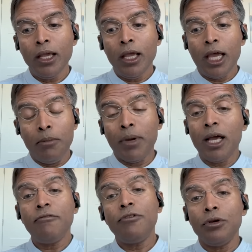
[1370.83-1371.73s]
And in
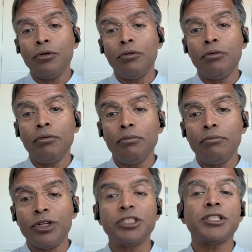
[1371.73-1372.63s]
my view,
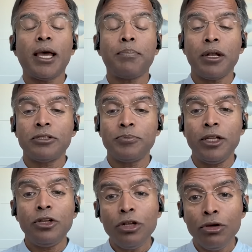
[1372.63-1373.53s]
risk capital has been
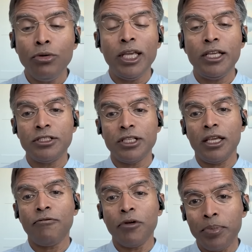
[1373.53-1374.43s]
too easy
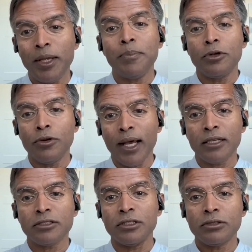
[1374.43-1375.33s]
for people to
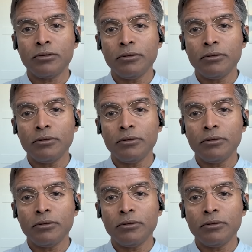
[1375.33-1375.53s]
access.